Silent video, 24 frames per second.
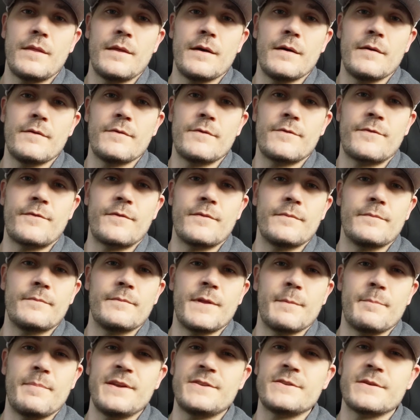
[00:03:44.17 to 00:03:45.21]
the
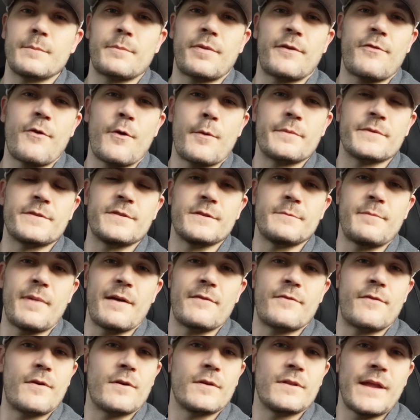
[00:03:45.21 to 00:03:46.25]
the pitching performances
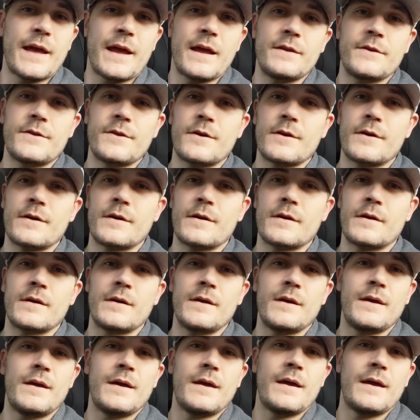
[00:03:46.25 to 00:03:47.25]
by Verlander